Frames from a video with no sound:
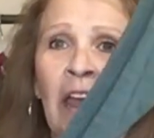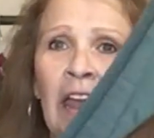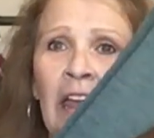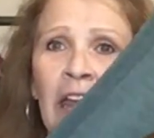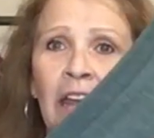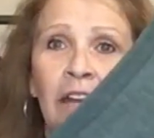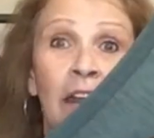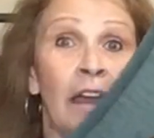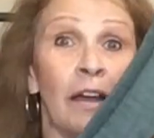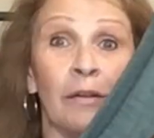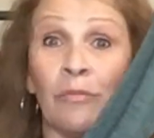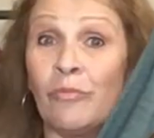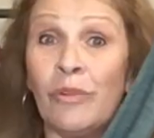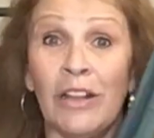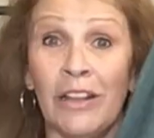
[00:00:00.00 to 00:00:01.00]
in a
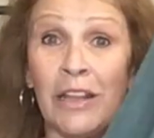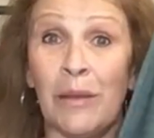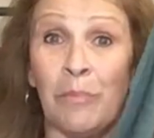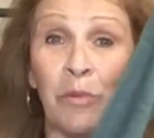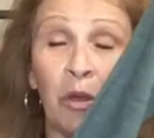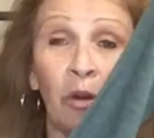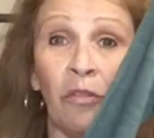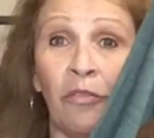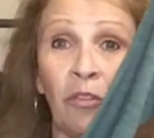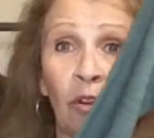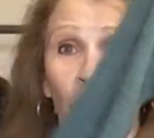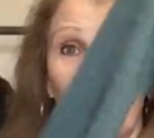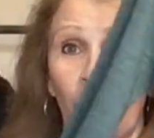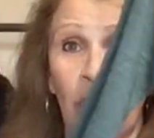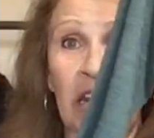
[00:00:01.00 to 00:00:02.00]
really
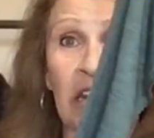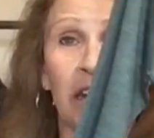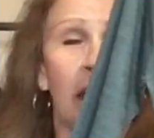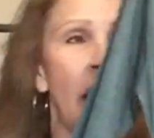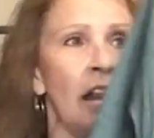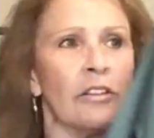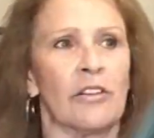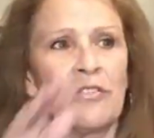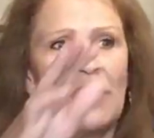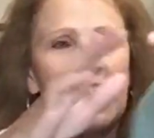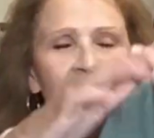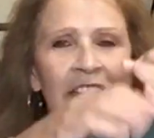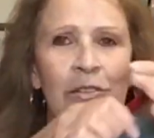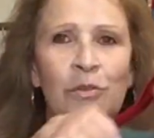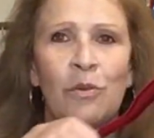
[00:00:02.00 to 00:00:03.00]
beautiful green color. They
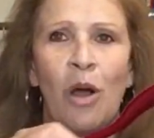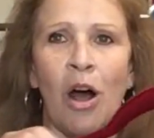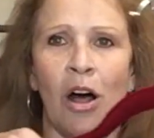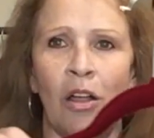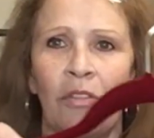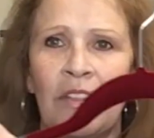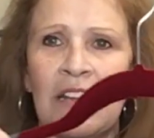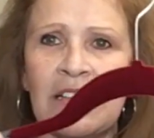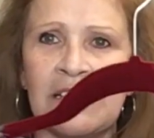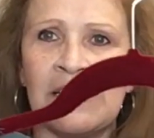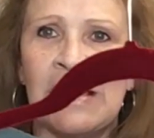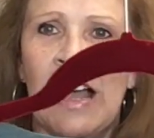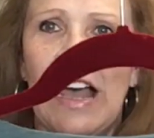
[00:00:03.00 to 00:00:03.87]
do call this